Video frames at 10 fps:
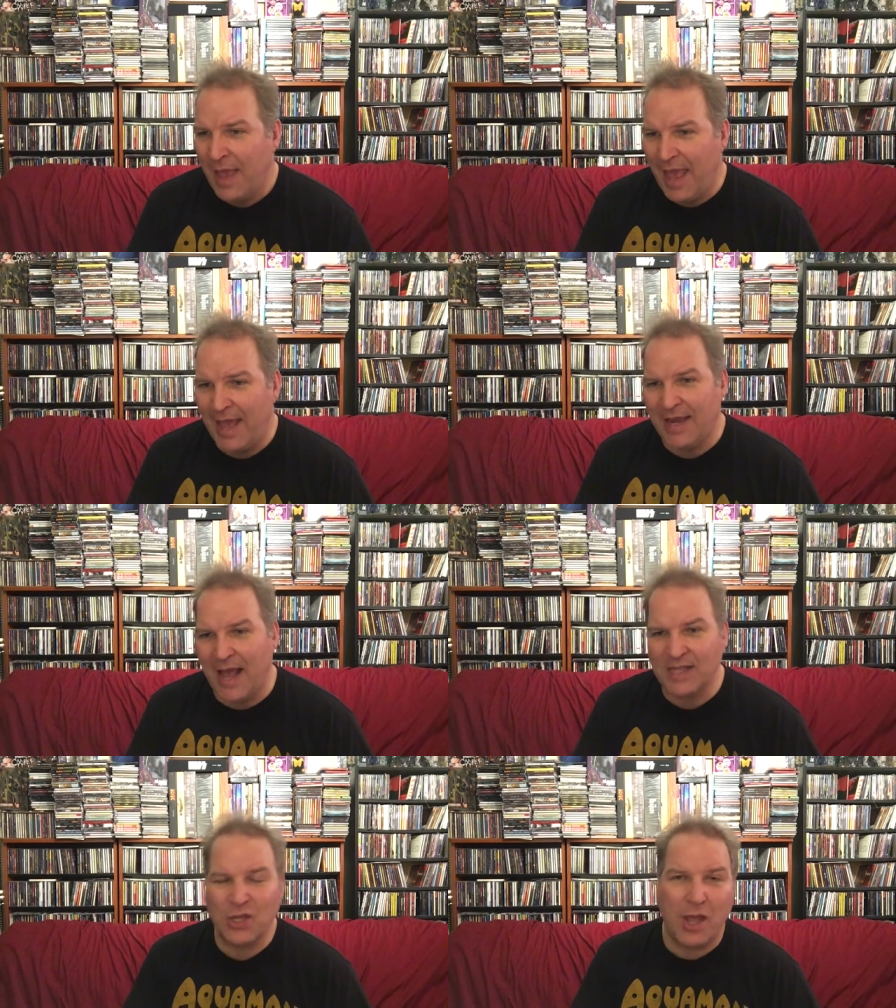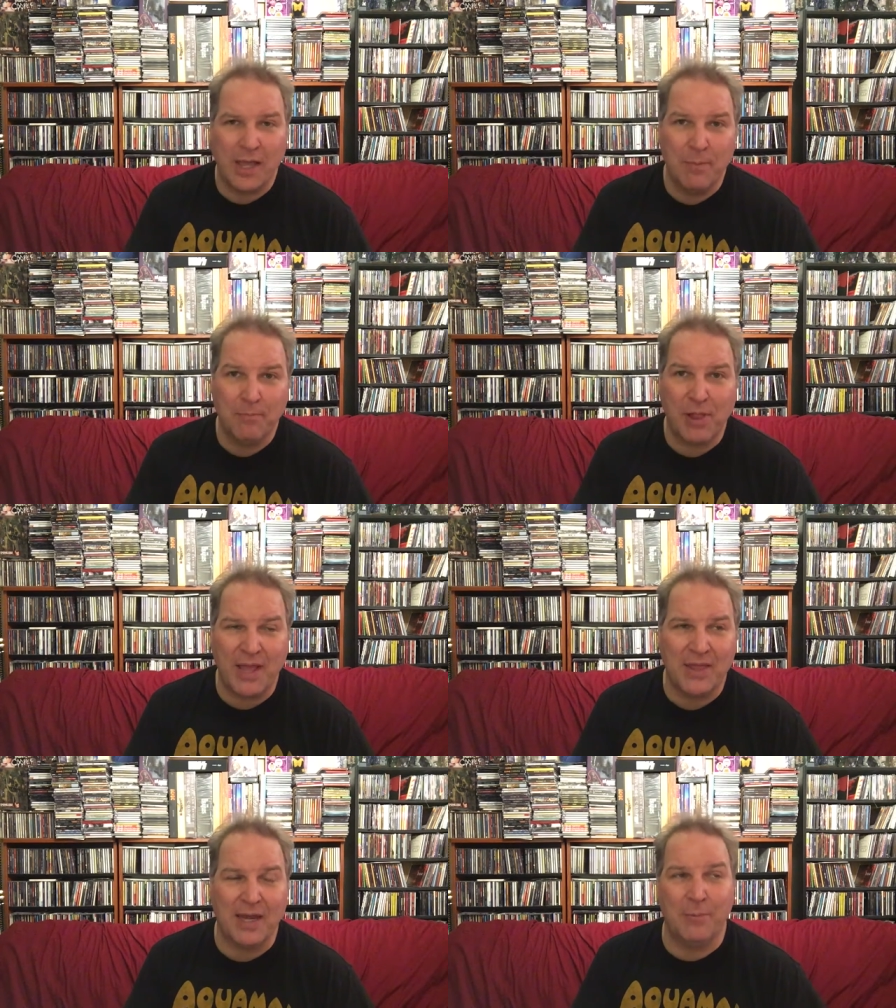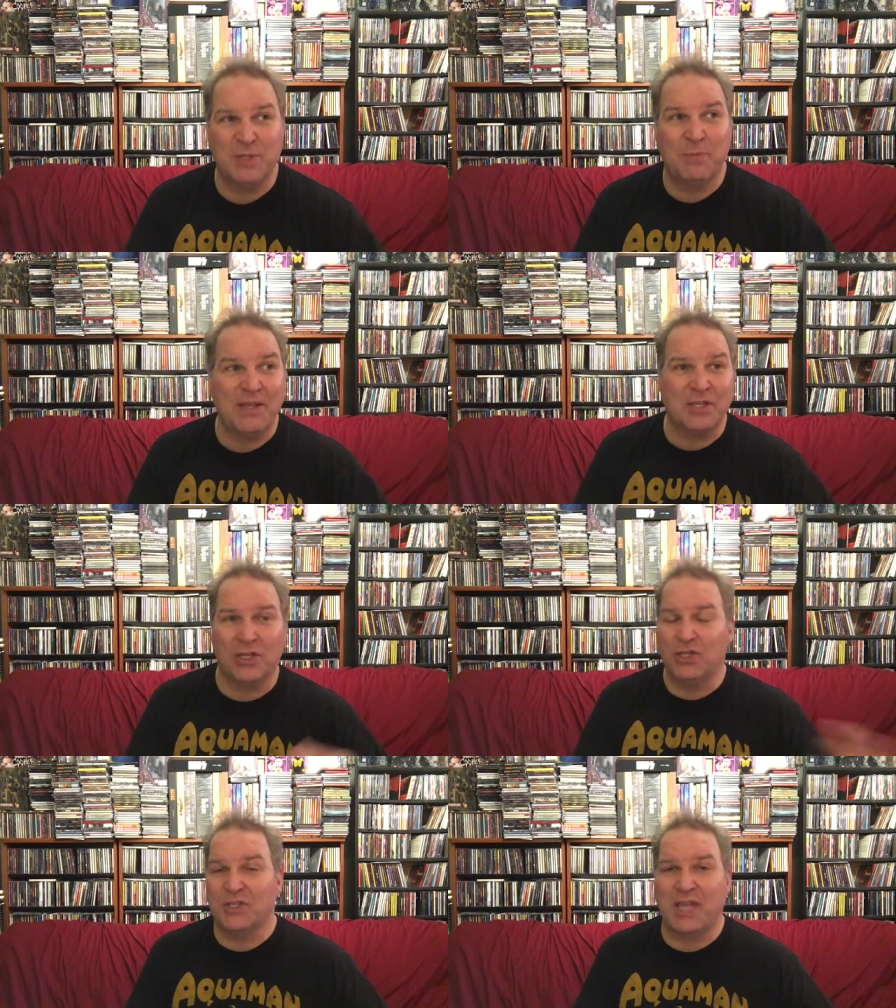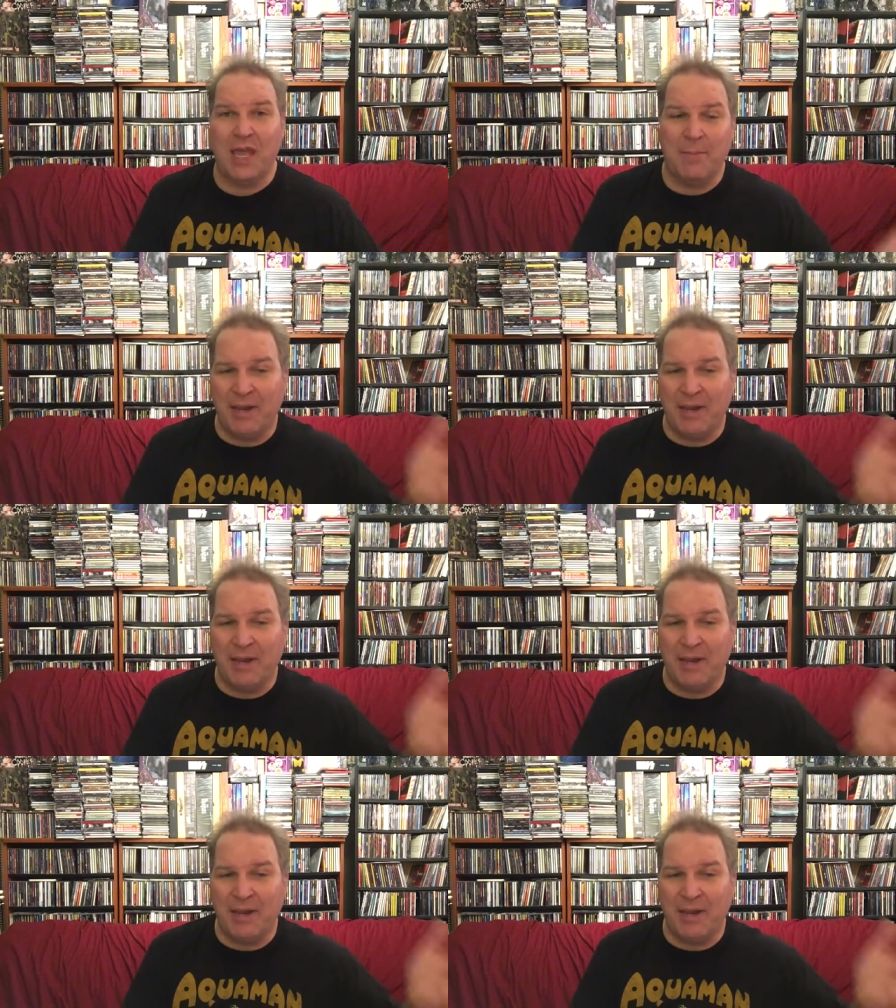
And I saw him play then. It was basically just him,